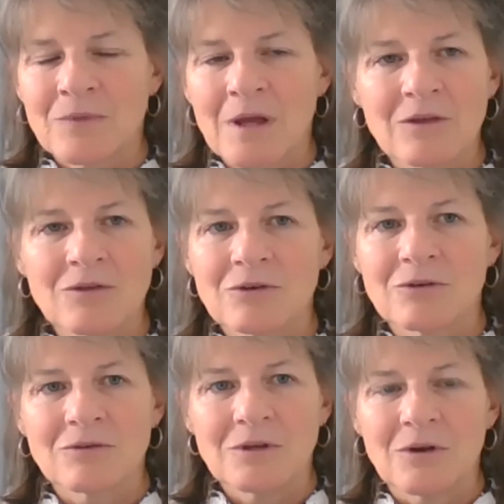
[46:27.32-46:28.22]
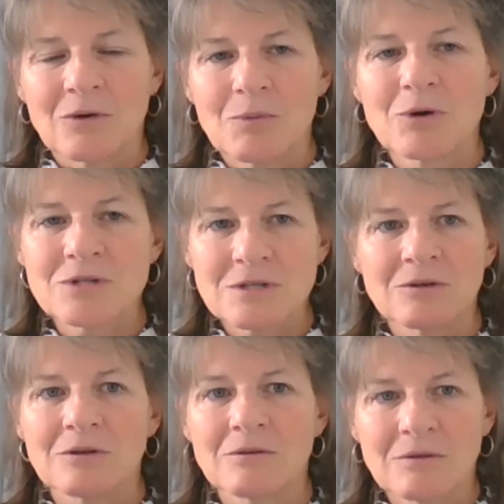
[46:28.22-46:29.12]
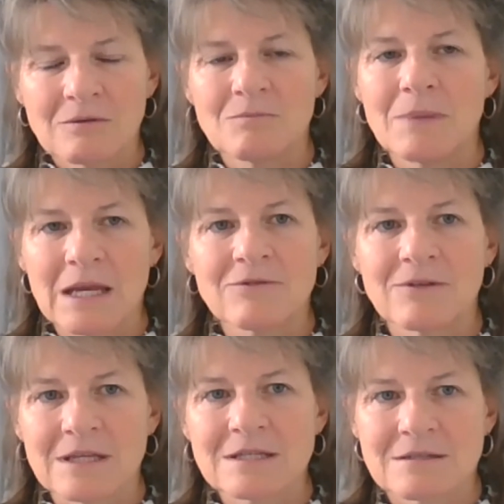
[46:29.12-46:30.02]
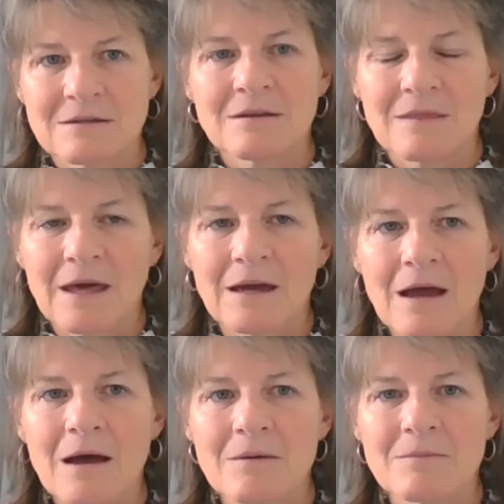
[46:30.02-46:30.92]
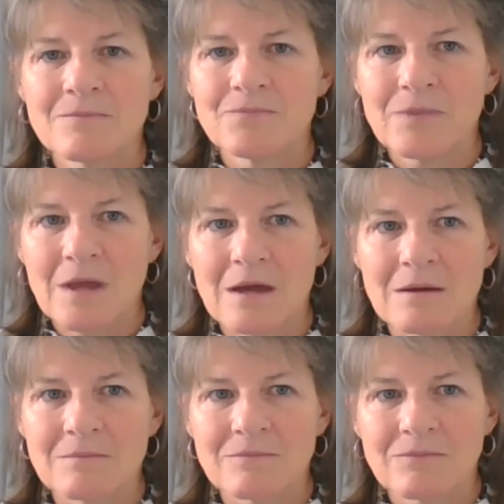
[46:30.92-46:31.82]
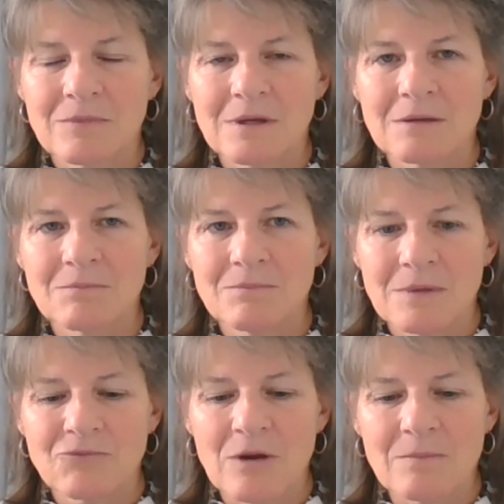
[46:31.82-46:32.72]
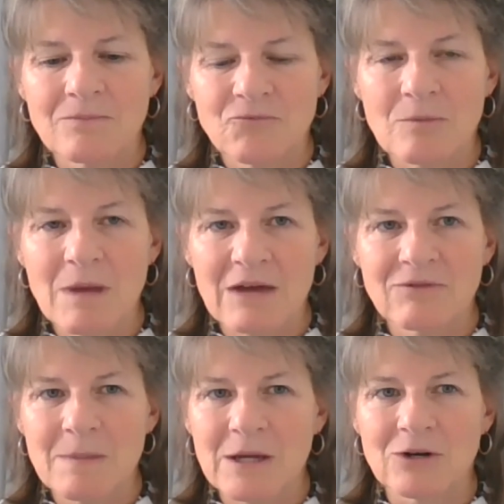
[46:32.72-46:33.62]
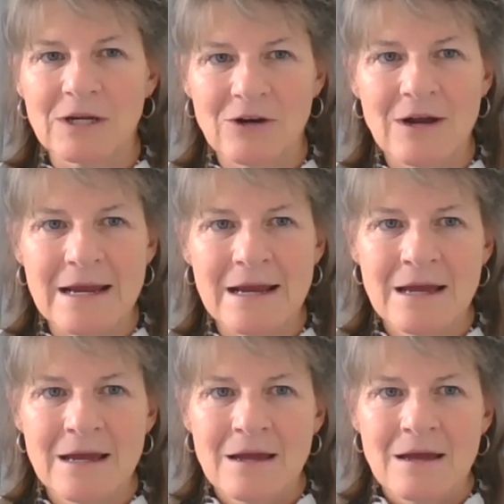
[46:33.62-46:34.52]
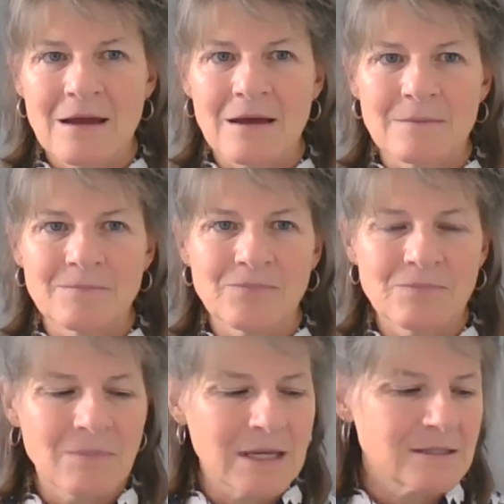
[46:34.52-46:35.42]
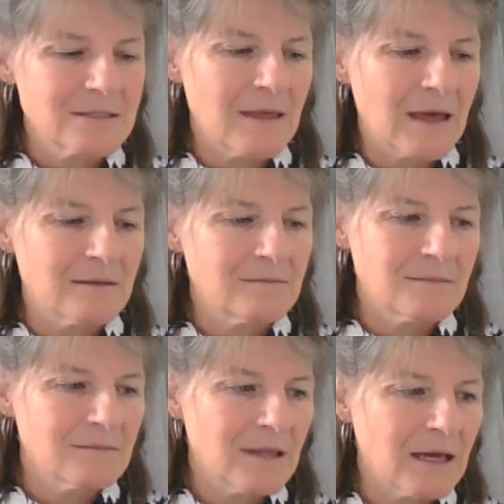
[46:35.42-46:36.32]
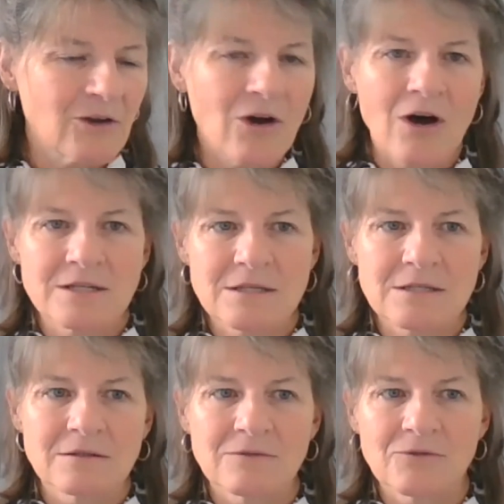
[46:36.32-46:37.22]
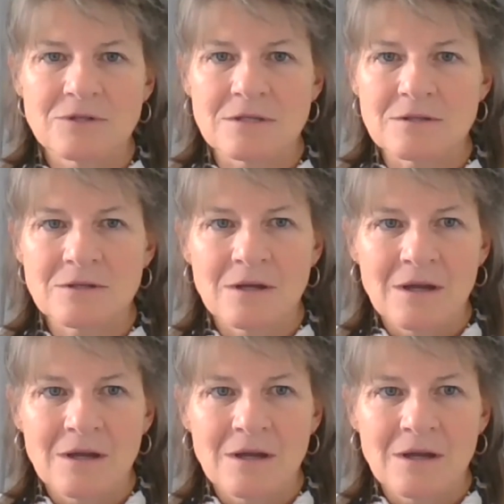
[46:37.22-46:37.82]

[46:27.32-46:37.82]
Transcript: other, personal benefits that come from having better hearing, makes that cost versus